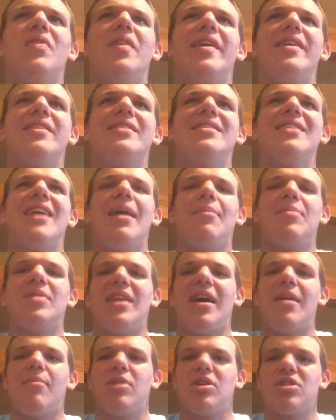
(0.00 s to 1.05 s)
It didn't happen
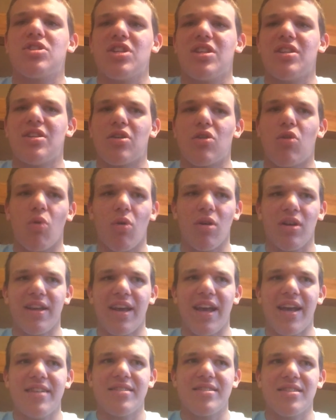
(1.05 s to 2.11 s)
that much in the court
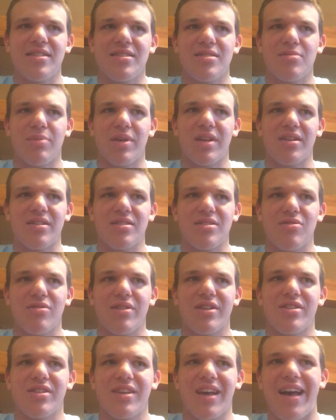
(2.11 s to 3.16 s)
cases because you
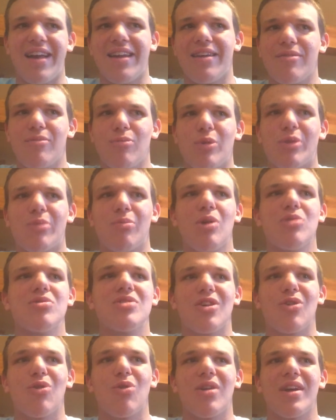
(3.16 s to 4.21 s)
can kind of, with most of
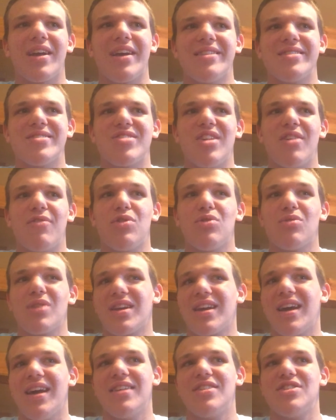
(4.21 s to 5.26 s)
the court case stuff, you
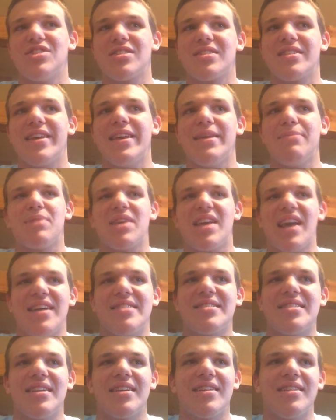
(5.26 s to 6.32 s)
can kind of just keep
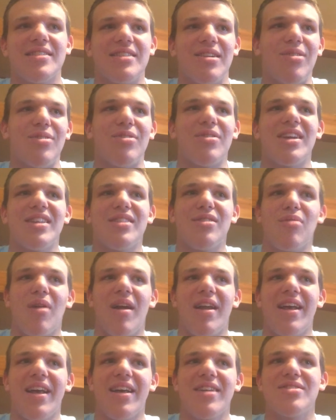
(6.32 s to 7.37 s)
guessing until you get the
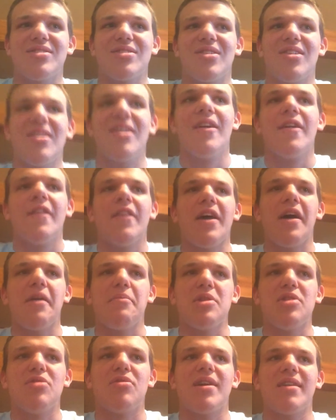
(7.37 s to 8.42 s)
right answer. I
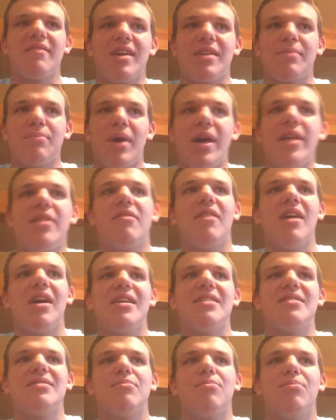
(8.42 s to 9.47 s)
mean, you get like
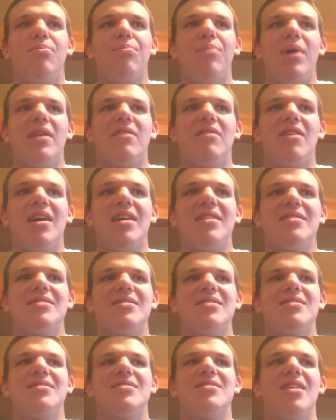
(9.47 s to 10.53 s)

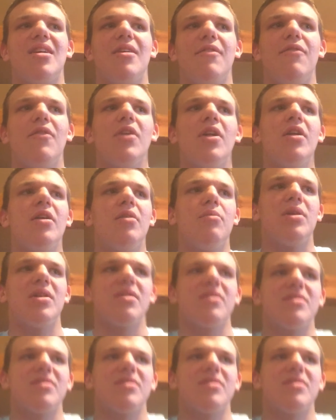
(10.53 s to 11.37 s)
penalized and stuff, but